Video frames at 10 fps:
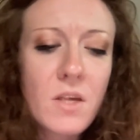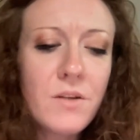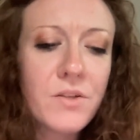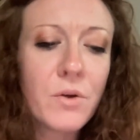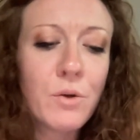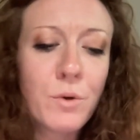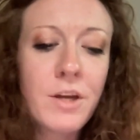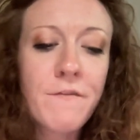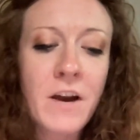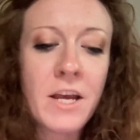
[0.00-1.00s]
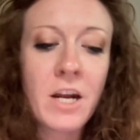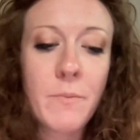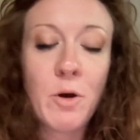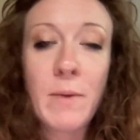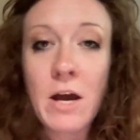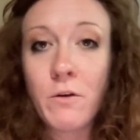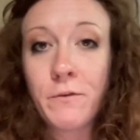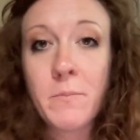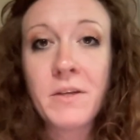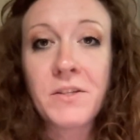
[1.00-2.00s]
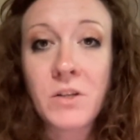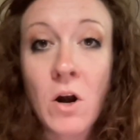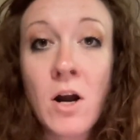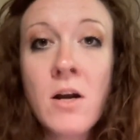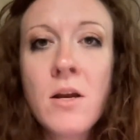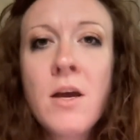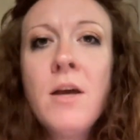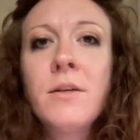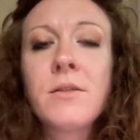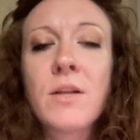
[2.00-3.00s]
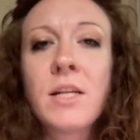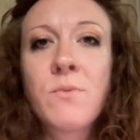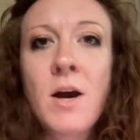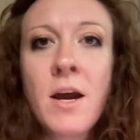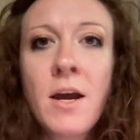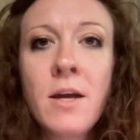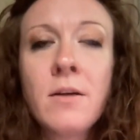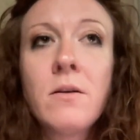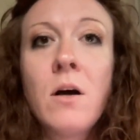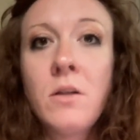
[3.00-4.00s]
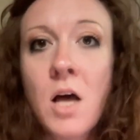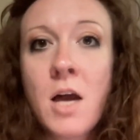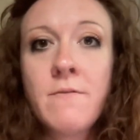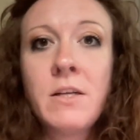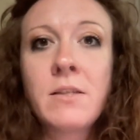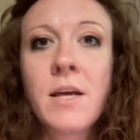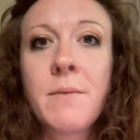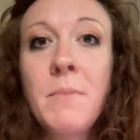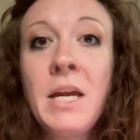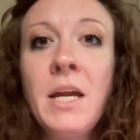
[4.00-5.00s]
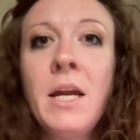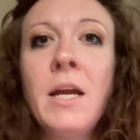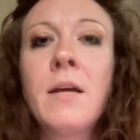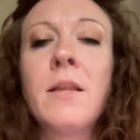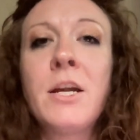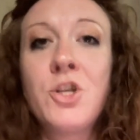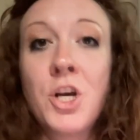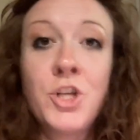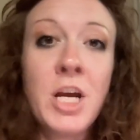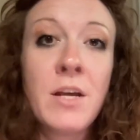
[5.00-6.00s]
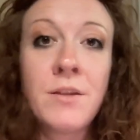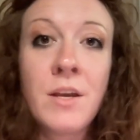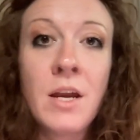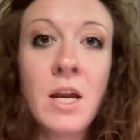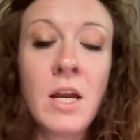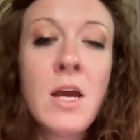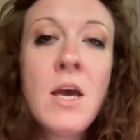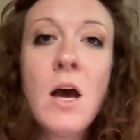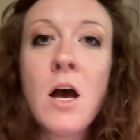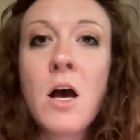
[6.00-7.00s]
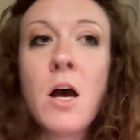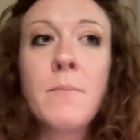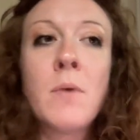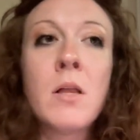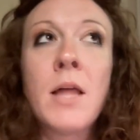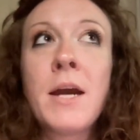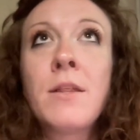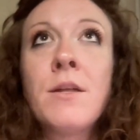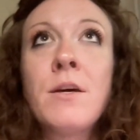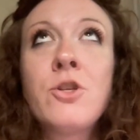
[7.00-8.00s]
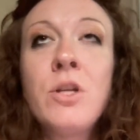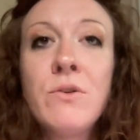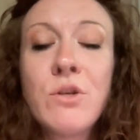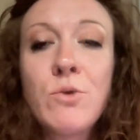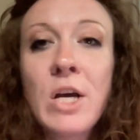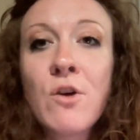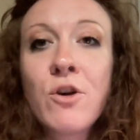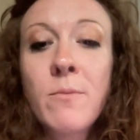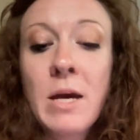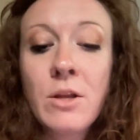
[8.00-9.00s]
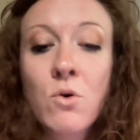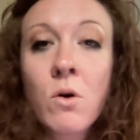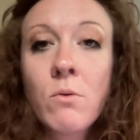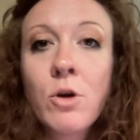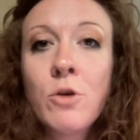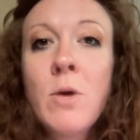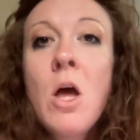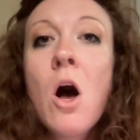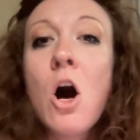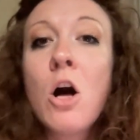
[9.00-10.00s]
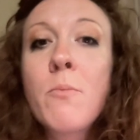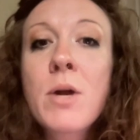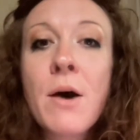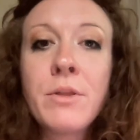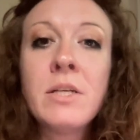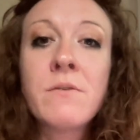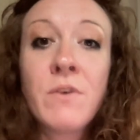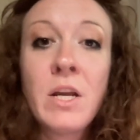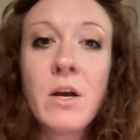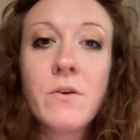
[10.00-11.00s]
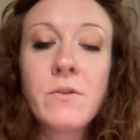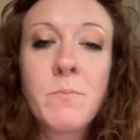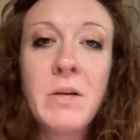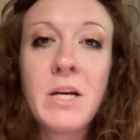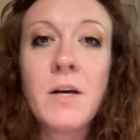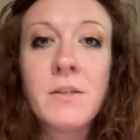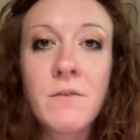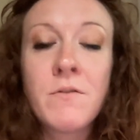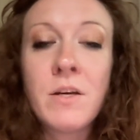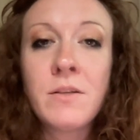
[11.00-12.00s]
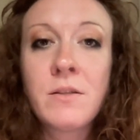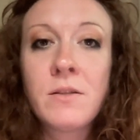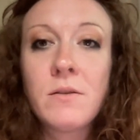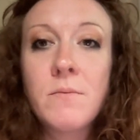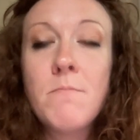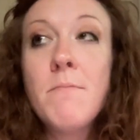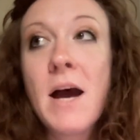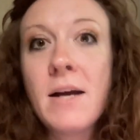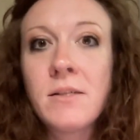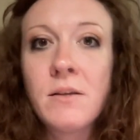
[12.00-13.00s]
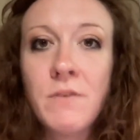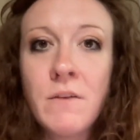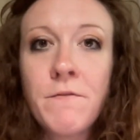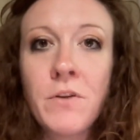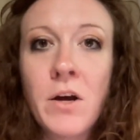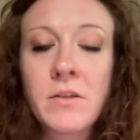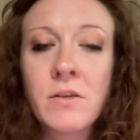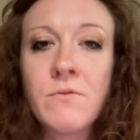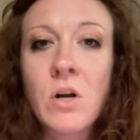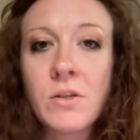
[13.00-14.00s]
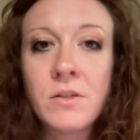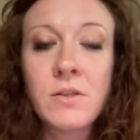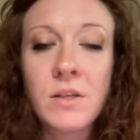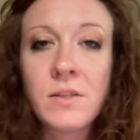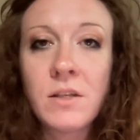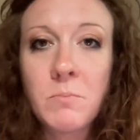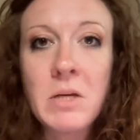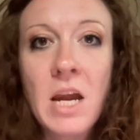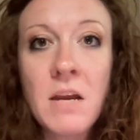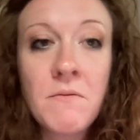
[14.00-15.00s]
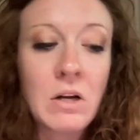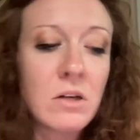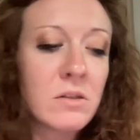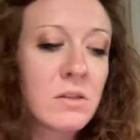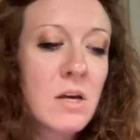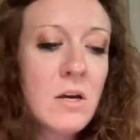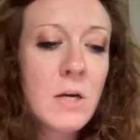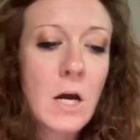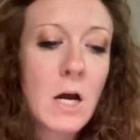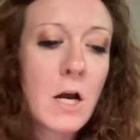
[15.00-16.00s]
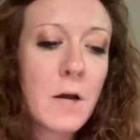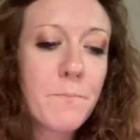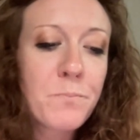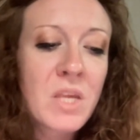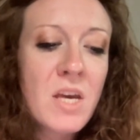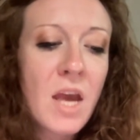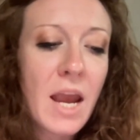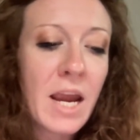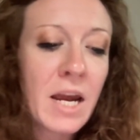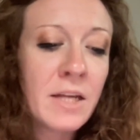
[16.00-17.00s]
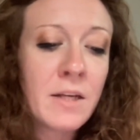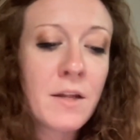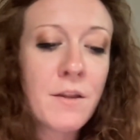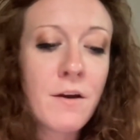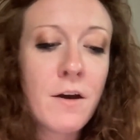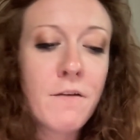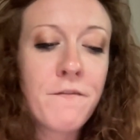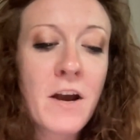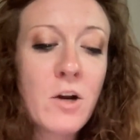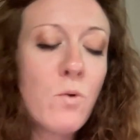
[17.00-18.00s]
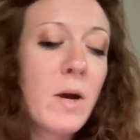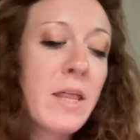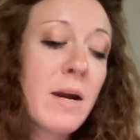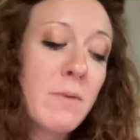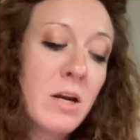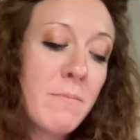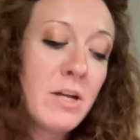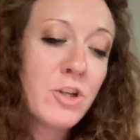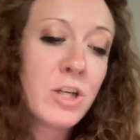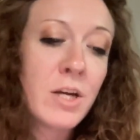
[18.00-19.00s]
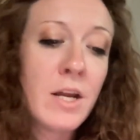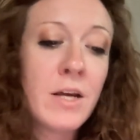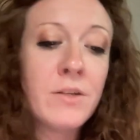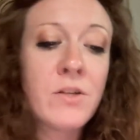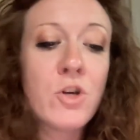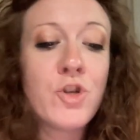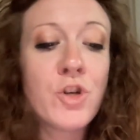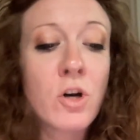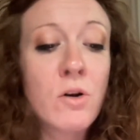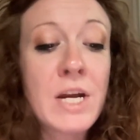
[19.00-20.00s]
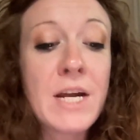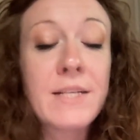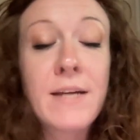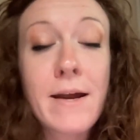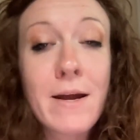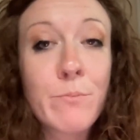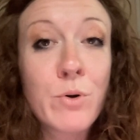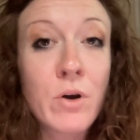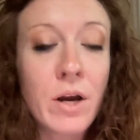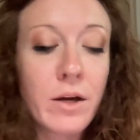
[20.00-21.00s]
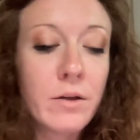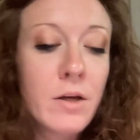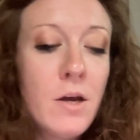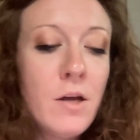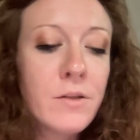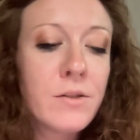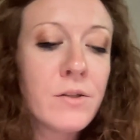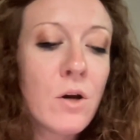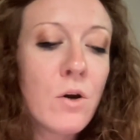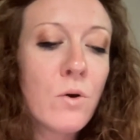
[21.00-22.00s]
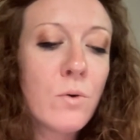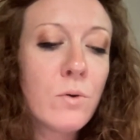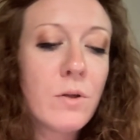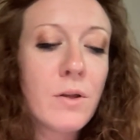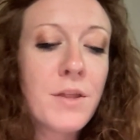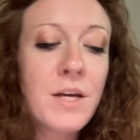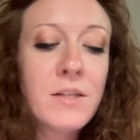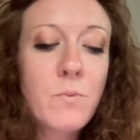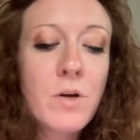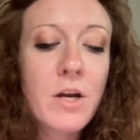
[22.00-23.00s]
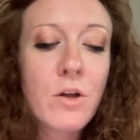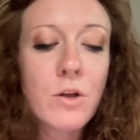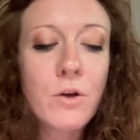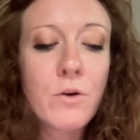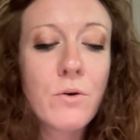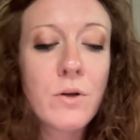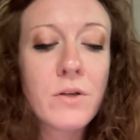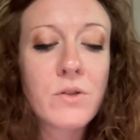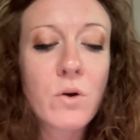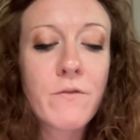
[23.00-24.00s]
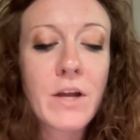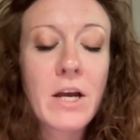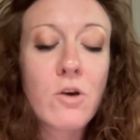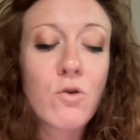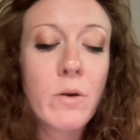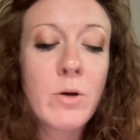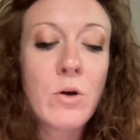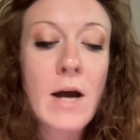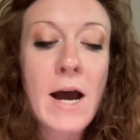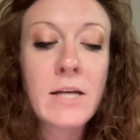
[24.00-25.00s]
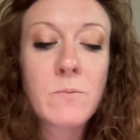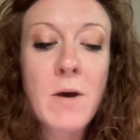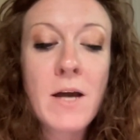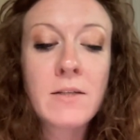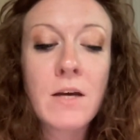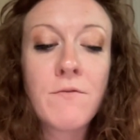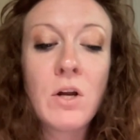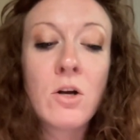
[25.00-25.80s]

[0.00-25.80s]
So you're really fighting an uphill battle from the start. So that's why a lot of us, like me, like Judge Anthony, like the YouTube channel Command the Courtroom, all put out these videos because of this massive influx of narcissistic behaviors. And the final way that I'm going to mention is jury tampering. So this would include sort of like a criminal aspect if they're